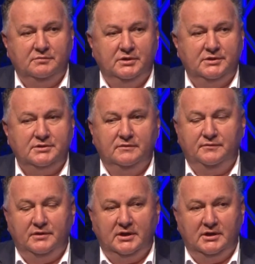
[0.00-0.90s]
Minister
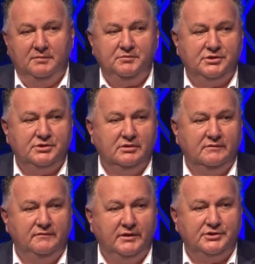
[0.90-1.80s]
for the ineptitude
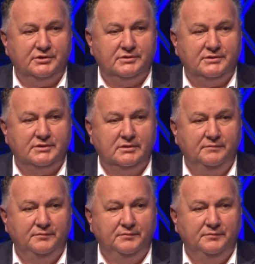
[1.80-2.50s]
of Fletchers.